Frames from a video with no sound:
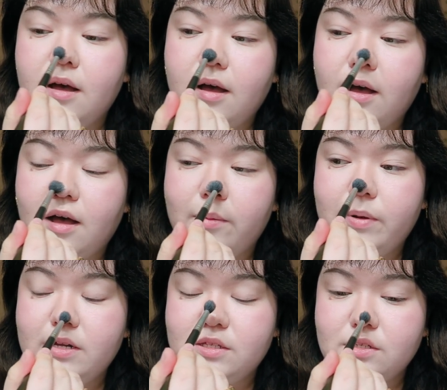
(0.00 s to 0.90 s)
Uh,
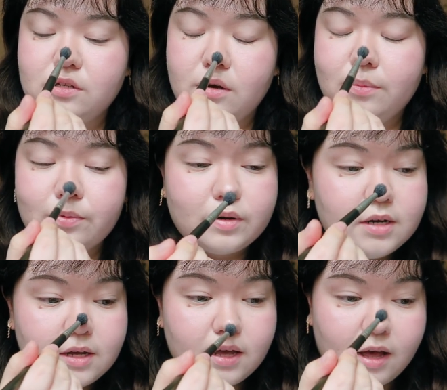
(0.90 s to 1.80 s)
but it's so
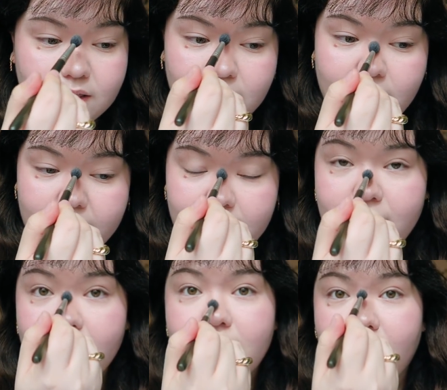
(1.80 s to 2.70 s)
pretty. Like, I
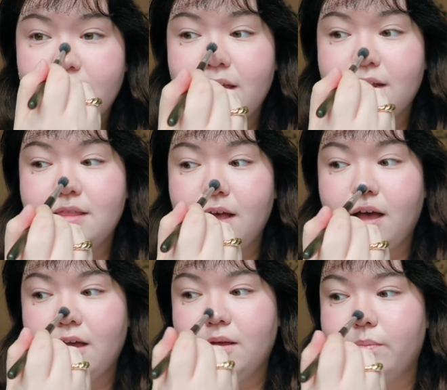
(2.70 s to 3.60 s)
get it. I get the
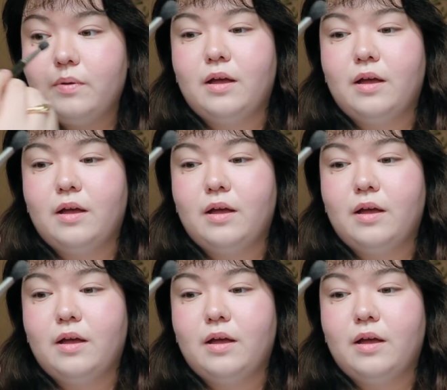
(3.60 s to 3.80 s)
hype.